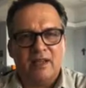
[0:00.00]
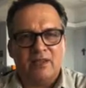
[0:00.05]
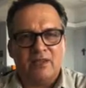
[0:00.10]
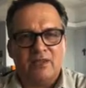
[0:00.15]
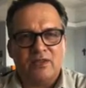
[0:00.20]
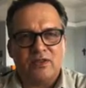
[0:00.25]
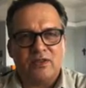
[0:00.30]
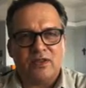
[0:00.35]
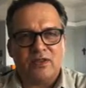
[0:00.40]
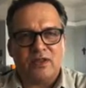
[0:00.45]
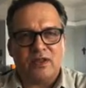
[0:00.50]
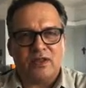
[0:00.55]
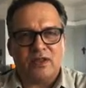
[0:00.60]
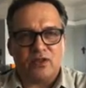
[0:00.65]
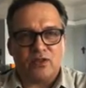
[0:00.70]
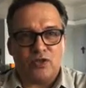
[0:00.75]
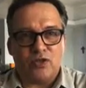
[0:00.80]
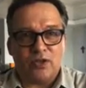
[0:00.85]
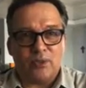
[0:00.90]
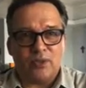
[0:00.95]
so in
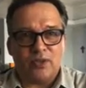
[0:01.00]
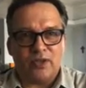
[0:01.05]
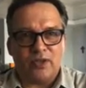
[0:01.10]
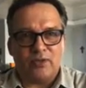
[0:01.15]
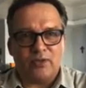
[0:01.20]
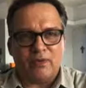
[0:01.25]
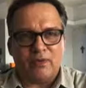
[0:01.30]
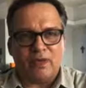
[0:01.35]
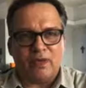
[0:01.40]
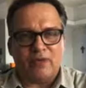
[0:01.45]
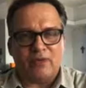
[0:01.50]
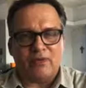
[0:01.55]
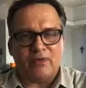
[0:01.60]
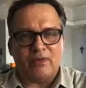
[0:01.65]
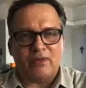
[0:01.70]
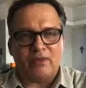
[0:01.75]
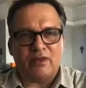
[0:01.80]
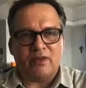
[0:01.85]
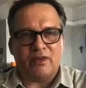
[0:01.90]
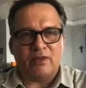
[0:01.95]
Germany,
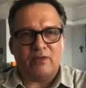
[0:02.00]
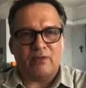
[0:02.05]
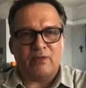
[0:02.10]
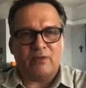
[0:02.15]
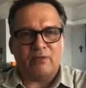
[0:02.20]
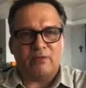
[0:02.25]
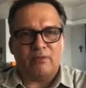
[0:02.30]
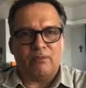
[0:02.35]
when the